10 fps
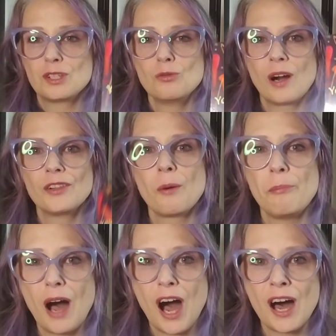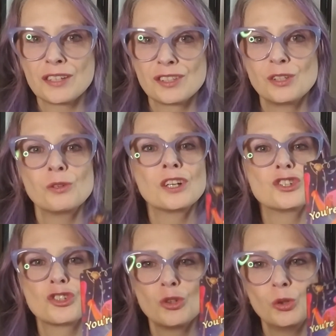You are the boss. You can
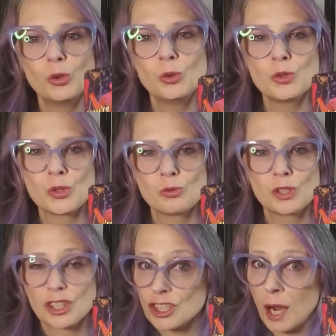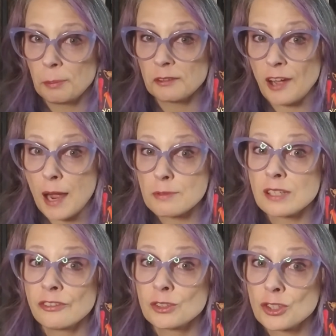choose to shop your vibes
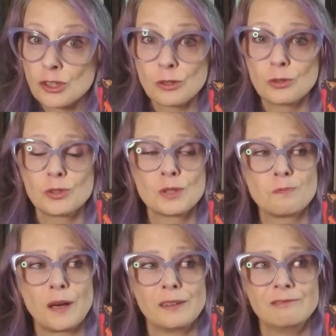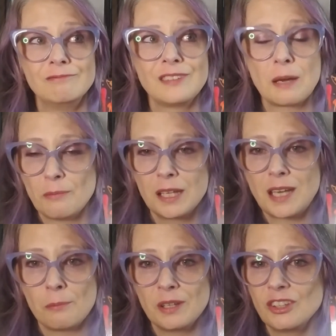if you choose, but that might
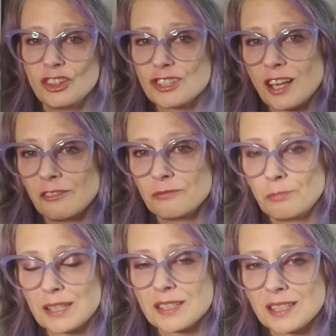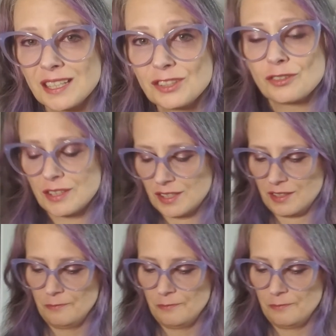not be in your best interest.